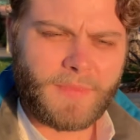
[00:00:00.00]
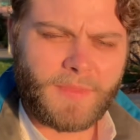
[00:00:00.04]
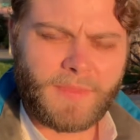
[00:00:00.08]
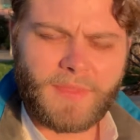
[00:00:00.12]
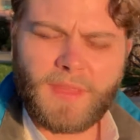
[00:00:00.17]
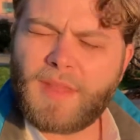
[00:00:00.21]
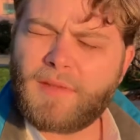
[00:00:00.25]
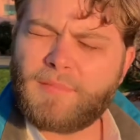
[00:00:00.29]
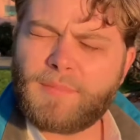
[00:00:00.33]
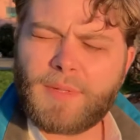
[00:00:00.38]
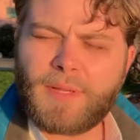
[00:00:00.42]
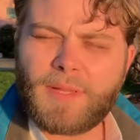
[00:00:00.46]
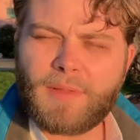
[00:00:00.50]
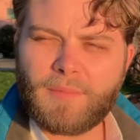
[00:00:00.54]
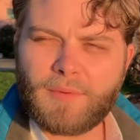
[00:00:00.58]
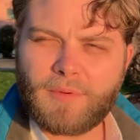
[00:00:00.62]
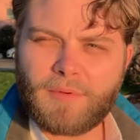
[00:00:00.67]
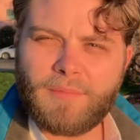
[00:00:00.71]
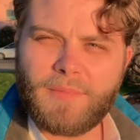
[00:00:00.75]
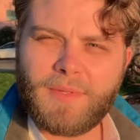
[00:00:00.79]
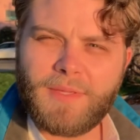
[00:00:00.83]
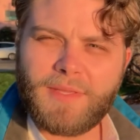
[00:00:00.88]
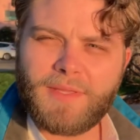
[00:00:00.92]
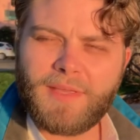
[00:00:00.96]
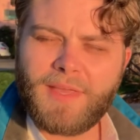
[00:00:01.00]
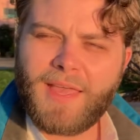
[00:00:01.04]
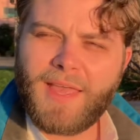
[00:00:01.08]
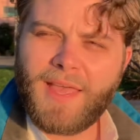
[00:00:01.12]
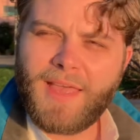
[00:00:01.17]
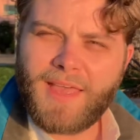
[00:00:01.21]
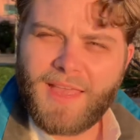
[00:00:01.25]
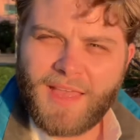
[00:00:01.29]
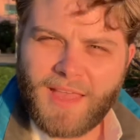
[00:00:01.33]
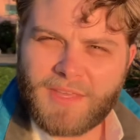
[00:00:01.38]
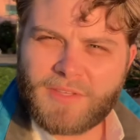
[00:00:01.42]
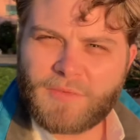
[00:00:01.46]
that I've been able to meet,
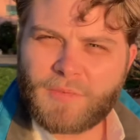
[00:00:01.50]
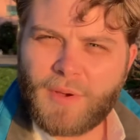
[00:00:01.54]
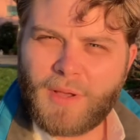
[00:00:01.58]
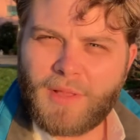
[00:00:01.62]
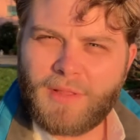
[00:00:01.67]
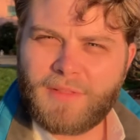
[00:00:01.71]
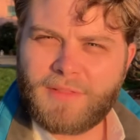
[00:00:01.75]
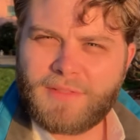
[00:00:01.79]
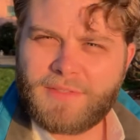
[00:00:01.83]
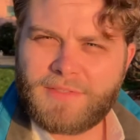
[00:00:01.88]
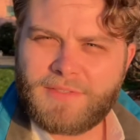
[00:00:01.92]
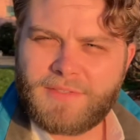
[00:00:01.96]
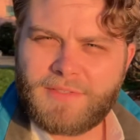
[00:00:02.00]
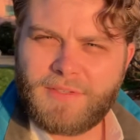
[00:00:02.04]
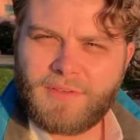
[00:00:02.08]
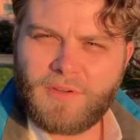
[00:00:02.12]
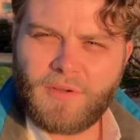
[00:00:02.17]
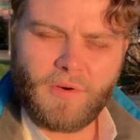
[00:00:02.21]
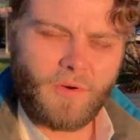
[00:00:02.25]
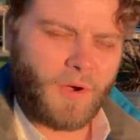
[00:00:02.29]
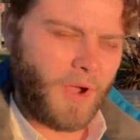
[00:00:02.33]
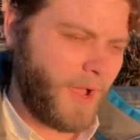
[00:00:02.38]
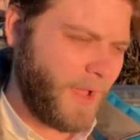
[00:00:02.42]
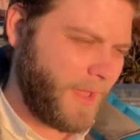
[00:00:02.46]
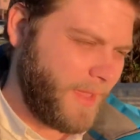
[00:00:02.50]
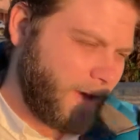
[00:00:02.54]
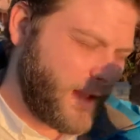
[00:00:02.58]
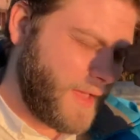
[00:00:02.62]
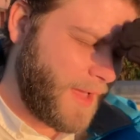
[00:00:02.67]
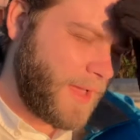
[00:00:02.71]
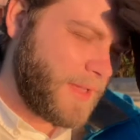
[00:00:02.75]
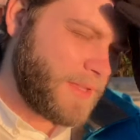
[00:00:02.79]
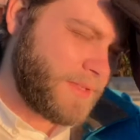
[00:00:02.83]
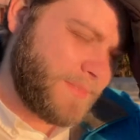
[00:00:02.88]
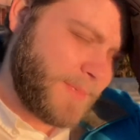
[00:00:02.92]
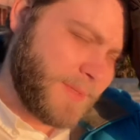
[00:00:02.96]
as well as,
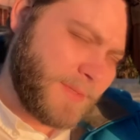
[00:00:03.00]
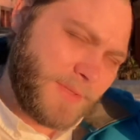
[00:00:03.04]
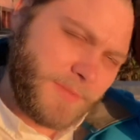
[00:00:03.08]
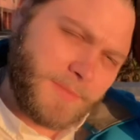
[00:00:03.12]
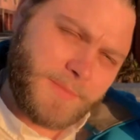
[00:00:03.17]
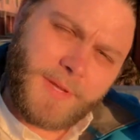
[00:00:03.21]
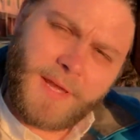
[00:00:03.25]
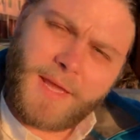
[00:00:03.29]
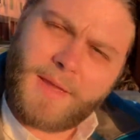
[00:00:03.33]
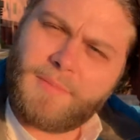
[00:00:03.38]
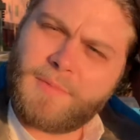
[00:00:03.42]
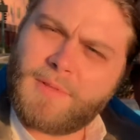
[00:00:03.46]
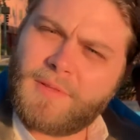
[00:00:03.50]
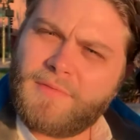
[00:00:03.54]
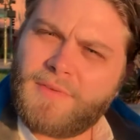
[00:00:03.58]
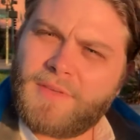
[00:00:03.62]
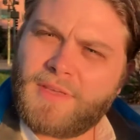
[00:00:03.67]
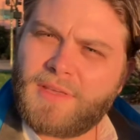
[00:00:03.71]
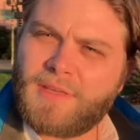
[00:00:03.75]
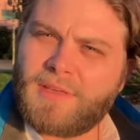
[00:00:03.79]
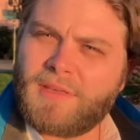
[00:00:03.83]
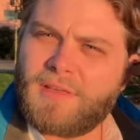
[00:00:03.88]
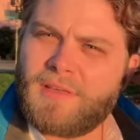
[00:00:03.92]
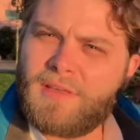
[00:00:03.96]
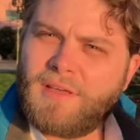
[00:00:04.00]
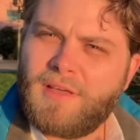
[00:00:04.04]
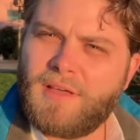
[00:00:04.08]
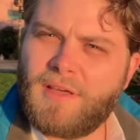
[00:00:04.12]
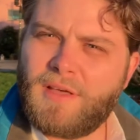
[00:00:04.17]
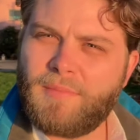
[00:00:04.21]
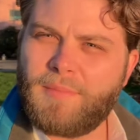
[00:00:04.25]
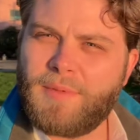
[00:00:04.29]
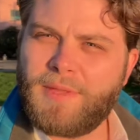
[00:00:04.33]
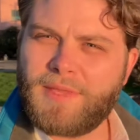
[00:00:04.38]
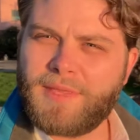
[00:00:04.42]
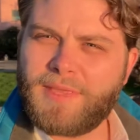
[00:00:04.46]
I spent some time living
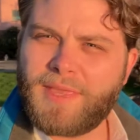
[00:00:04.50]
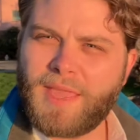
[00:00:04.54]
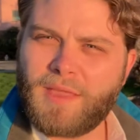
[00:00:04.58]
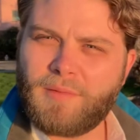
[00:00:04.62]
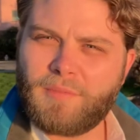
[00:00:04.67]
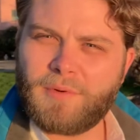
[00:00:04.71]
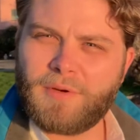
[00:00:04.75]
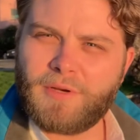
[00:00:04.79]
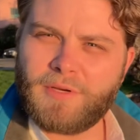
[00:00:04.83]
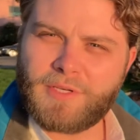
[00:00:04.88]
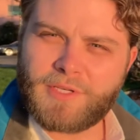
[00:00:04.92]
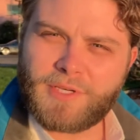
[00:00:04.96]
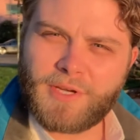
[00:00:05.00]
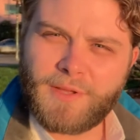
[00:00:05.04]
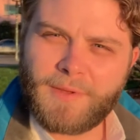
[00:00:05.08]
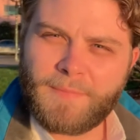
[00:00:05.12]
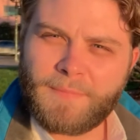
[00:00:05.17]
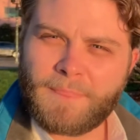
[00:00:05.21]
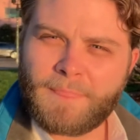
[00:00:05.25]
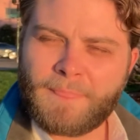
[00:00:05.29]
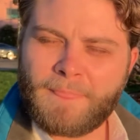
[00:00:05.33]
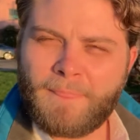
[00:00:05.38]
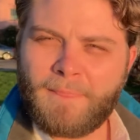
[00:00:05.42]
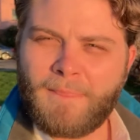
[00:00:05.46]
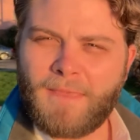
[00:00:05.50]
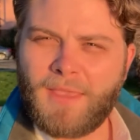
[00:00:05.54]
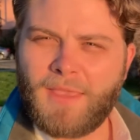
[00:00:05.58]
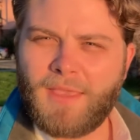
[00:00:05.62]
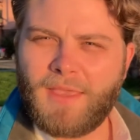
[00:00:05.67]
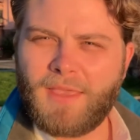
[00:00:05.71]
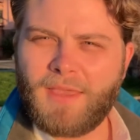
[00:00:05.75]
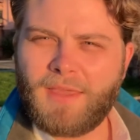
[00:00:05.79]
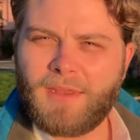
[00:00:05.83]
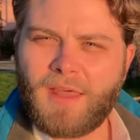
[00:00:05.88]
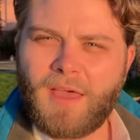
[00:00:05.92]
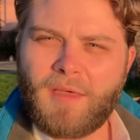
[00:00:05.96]
in Cambridge,
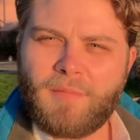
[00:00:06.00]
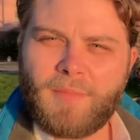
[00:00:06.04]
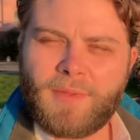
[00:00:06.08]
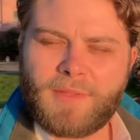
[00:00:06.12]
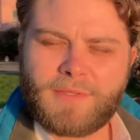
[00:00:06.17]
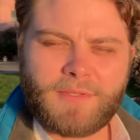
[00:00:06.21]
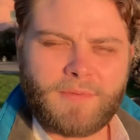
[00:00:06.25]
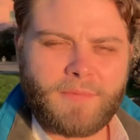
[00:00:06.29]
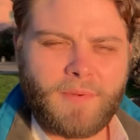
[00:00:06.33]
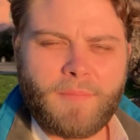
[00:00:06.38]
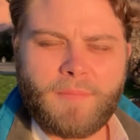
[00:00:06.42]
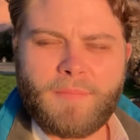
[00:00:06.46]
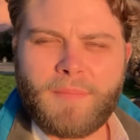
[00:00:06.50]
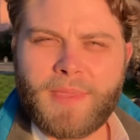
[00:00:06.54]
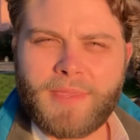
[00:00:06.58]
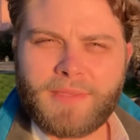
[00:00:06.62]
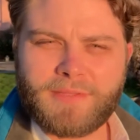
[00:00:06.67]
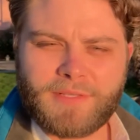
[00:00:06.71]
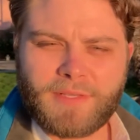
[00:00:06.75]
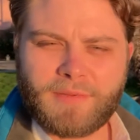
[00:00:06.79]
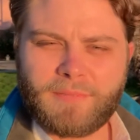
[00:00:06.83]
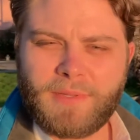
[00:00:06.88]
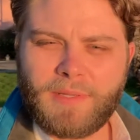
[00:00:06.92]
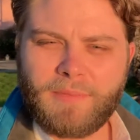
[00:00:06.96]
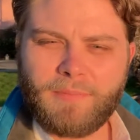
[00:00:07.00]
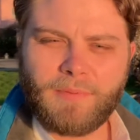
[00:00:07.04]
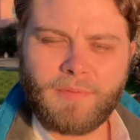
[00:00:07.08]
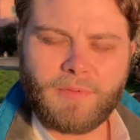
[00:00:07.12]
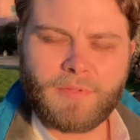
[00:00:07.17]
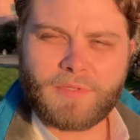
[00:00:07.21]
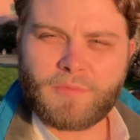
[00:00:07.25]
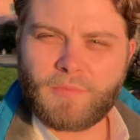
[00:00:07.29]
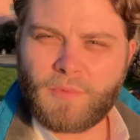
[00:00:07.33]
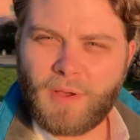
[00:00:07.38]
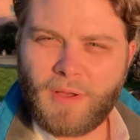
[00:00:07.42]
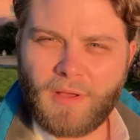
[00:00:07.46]
and I met some amazing people
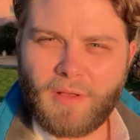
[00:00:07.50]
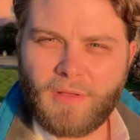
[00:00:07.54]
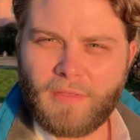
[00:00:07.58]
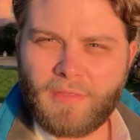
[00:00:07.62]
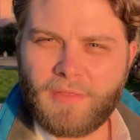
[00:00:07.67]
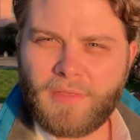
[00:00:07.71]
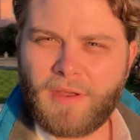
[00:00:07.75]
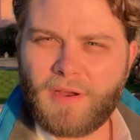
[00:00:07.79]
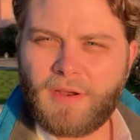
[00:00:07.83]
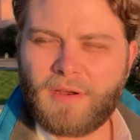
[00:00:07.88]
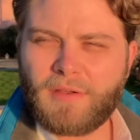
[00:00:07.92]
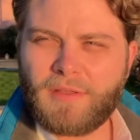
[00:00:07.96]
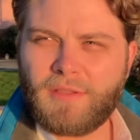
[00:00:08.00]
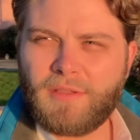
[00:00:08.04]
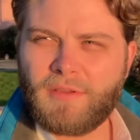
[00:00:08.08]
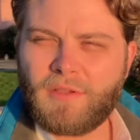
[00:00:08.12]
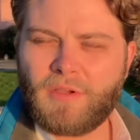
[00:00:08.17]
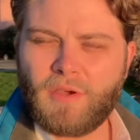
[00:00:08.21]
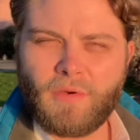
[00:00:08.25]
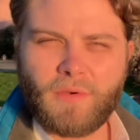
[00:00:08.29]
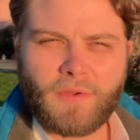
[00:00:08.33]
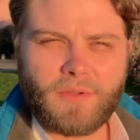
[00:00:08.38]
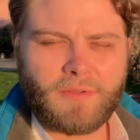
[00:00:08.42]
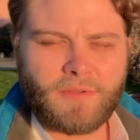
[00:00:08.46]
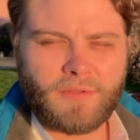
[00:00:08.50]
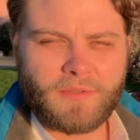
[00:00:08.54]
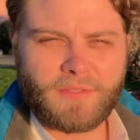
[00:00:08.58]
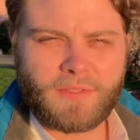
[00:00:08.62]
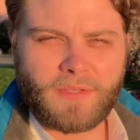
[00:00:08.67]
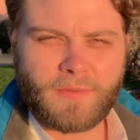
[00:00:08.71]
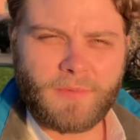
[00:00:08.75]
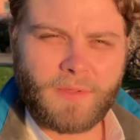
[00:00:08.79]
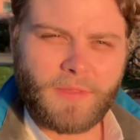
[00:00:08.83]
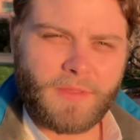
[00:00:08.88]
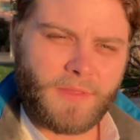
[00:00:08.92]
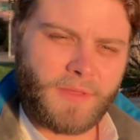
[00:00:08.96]
as well there. Going to
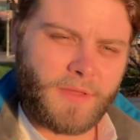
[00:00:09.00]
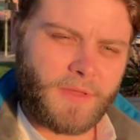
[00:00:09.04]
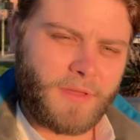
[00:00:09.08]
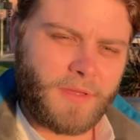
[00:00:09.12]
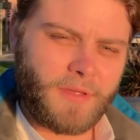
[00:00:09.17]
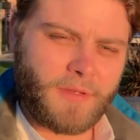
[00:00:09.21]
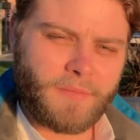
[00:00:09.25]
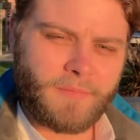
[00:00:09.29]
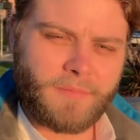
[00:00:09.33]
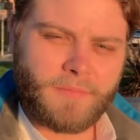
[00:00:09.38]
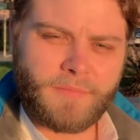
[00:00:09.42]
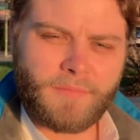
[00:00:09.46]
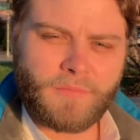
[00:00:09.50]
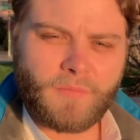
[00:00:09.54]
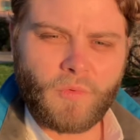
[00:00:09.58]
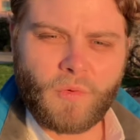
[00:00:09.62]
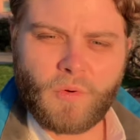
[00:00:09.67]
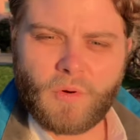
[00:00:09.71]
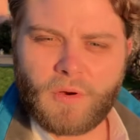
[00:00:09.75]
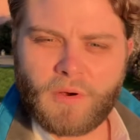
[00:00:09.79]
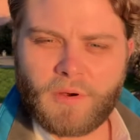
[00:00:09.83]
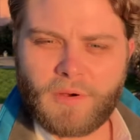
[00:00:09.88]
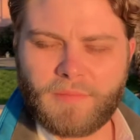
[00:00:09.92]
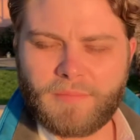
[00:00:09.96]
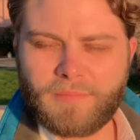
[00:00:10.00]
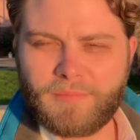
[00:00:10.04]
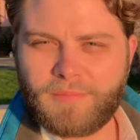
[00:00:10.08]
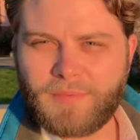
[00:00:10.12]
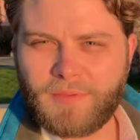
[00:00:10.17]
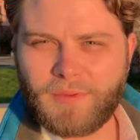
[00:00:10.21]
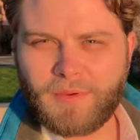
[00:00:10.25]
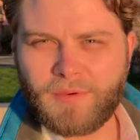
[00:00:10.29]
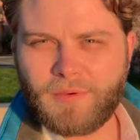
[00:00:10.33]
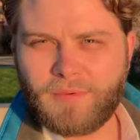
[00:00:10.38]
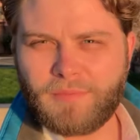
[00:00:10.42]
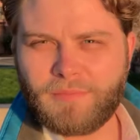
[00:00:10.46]
some of the more,
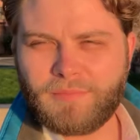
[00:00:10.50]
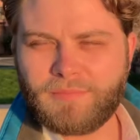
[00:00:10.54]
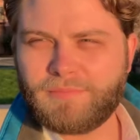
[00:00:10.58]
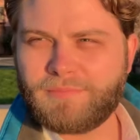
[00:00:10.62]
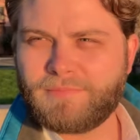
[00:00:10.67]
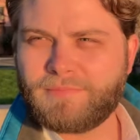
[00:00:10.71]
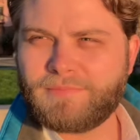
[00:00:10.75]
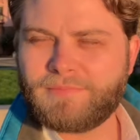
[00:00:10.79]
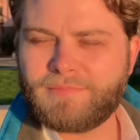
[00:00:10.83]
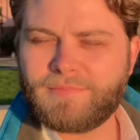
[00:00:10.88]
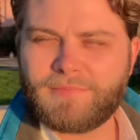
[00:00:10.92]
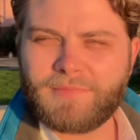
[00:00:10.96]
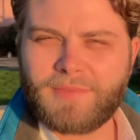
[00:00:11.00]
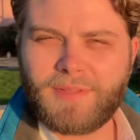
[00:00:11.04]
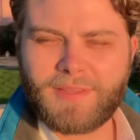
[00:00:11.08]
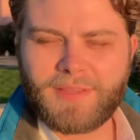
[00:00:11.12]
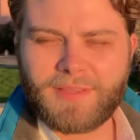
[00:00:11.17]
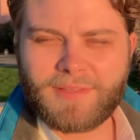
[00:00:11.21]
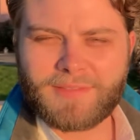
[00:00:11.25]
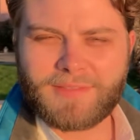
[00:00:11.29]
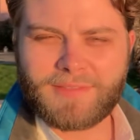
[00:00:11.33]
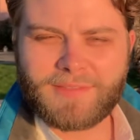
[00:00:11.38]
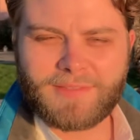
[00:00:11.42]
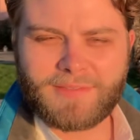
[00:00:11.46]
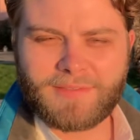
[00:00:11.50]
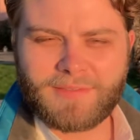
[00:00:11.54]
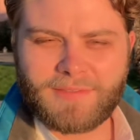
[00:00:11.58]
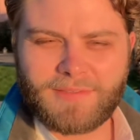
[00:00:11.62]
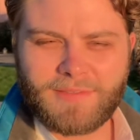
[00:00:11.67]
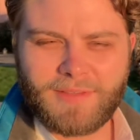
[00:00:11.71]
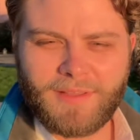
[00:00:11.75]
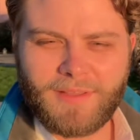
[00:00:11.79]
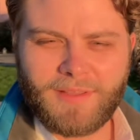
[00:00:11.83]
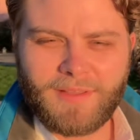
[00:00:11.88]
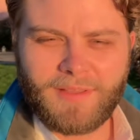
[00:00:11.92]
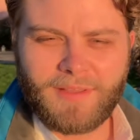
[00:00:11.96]
I guess,
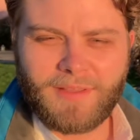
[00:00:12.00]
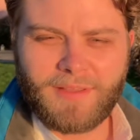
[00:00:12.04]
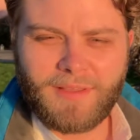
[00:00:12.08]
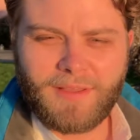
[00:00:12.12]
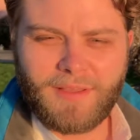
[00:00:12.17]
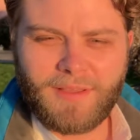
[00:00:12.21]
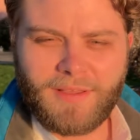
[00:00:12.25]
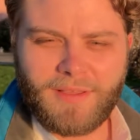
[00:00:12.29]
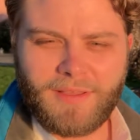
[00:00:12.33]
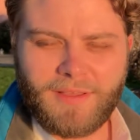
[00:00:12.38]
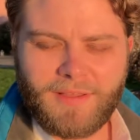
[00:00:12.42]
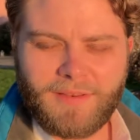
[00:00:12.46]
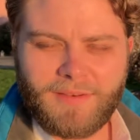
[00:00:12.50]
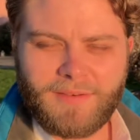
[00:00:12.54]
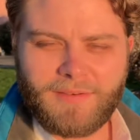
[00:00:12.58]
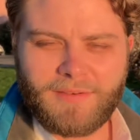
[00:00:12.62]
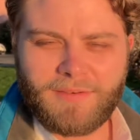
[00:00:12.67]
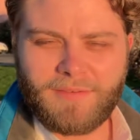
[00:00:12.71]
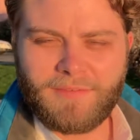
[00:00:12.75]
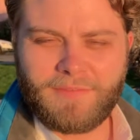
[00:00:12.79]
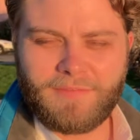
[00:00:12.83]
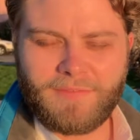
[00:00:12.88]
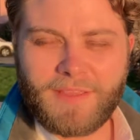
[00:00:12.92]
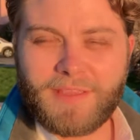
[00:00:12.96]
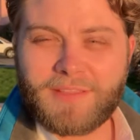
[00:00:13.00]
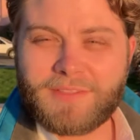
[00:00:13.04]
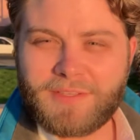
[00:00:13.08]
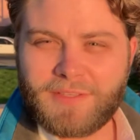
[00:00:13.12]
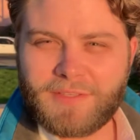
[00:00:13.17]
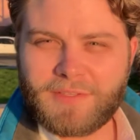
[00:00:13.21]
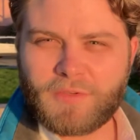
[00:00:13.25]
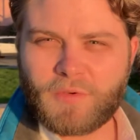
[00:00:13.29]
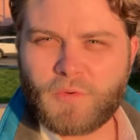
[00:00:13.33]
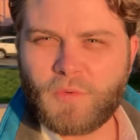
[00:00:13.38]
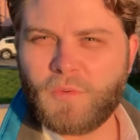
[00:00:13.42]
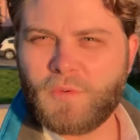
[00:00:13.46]
fancy
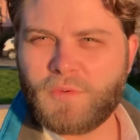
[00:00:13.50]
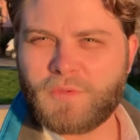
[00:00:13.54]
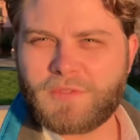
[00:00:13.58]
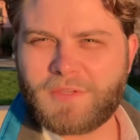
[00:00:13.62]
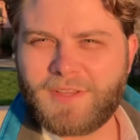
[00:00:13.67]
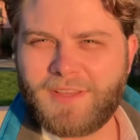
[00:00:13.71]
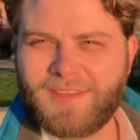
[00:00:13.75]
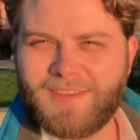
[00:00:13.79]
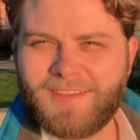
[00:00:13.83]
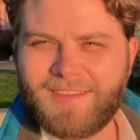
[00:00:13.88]
schools.